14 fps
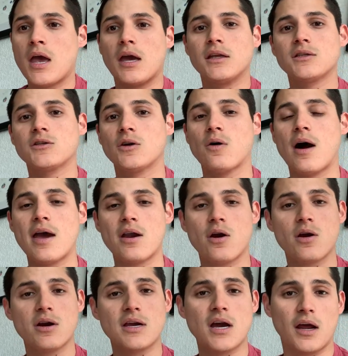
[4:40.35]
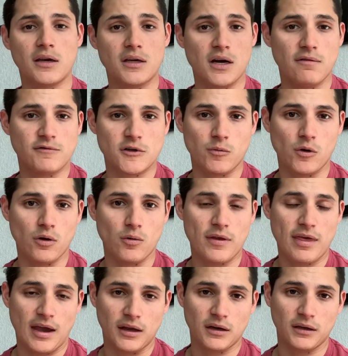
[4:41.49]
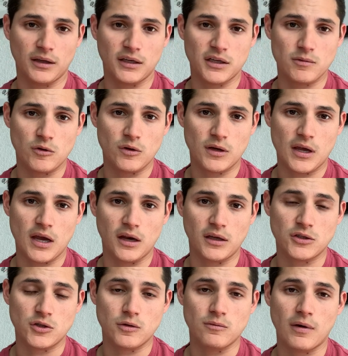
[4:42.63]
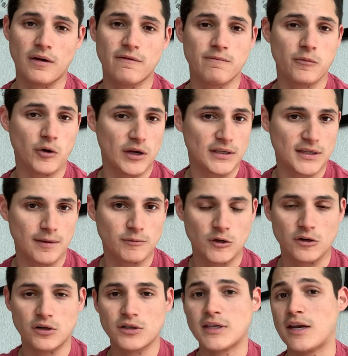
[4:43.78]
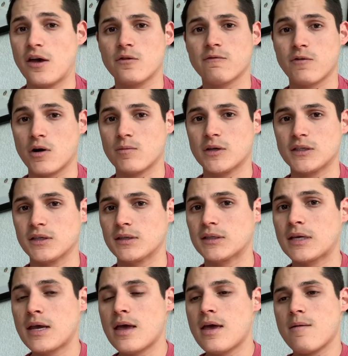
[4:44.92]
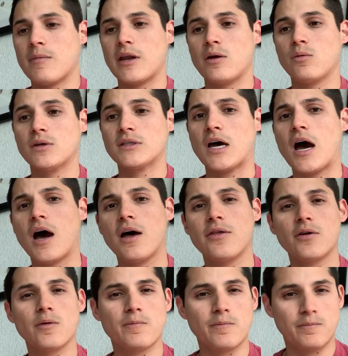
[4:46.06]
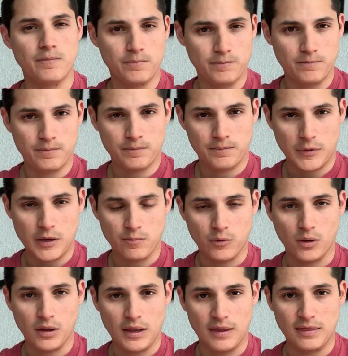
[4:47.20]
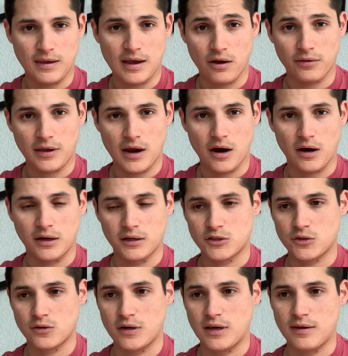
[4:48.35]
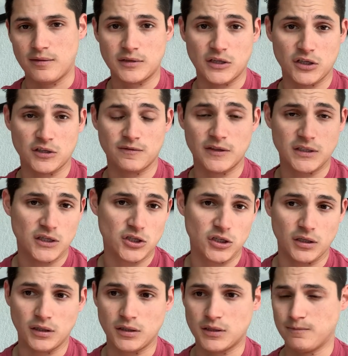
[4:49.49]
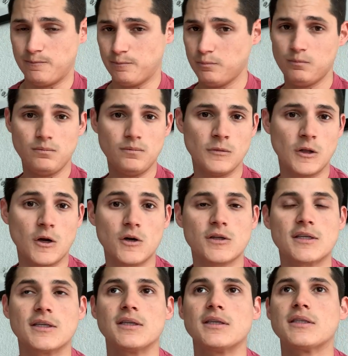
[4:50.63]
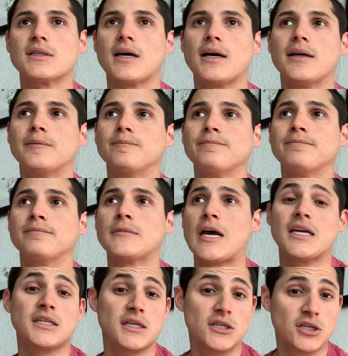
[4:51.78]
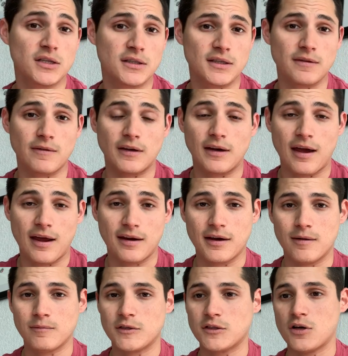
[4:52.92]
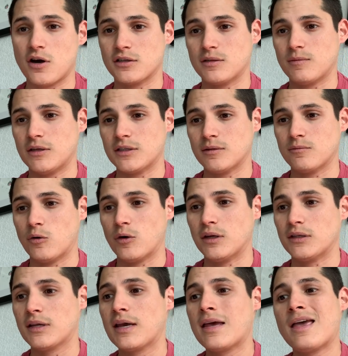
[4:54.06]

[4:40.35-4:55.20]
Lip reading: And so I had already gotten comfortable with communicating to my preceptors and other pharmacists, but it was other people in the healthcare industry, such as physicians, nurses, dietitians even had come to talk to me at some point.